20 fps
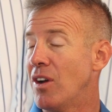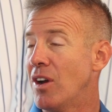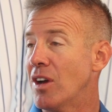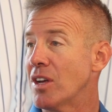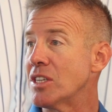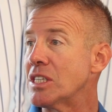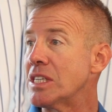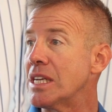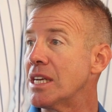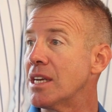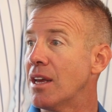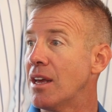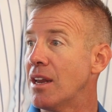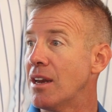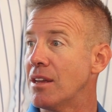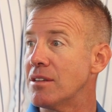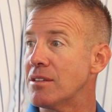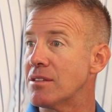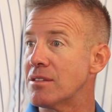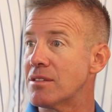Austin,
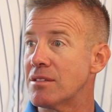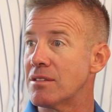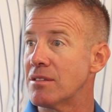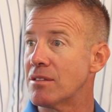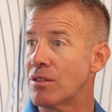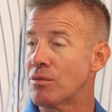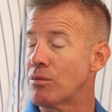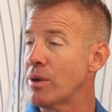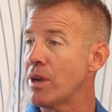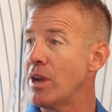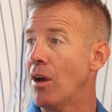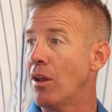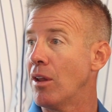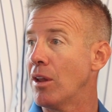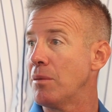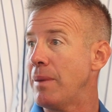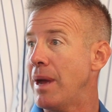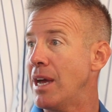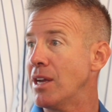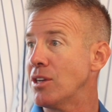and it's three
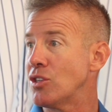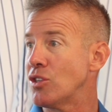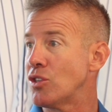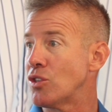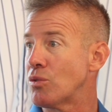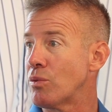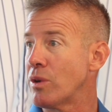all in matches,